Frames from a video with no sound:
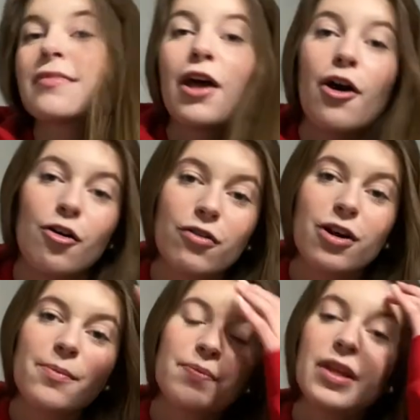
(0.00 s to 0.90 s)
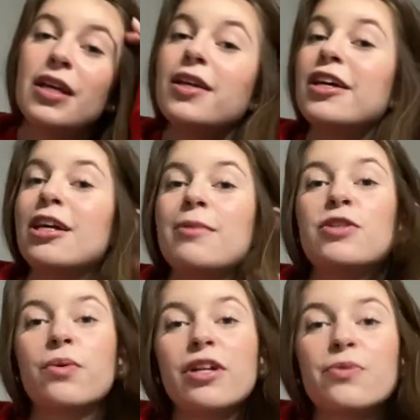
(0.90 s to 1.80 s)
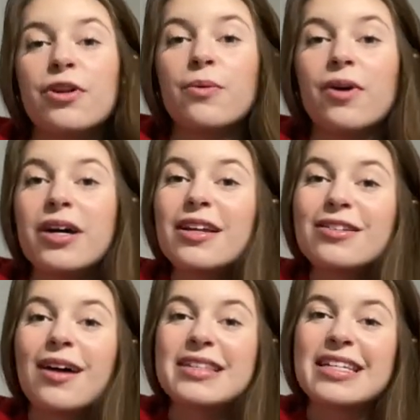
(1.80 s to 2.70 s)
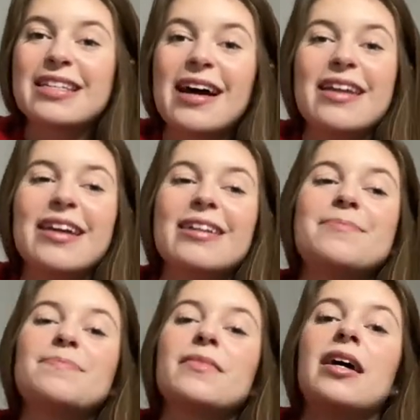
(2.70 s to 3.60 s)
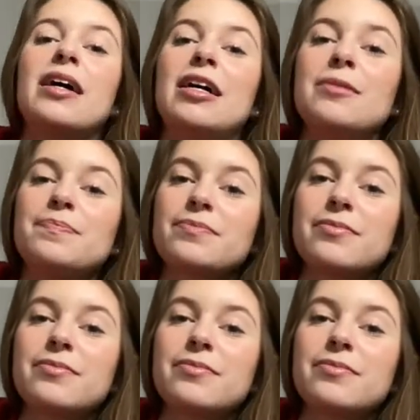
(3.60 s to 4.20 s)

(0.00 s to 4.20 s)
over. It'll be 2021, so that's exciting. Um,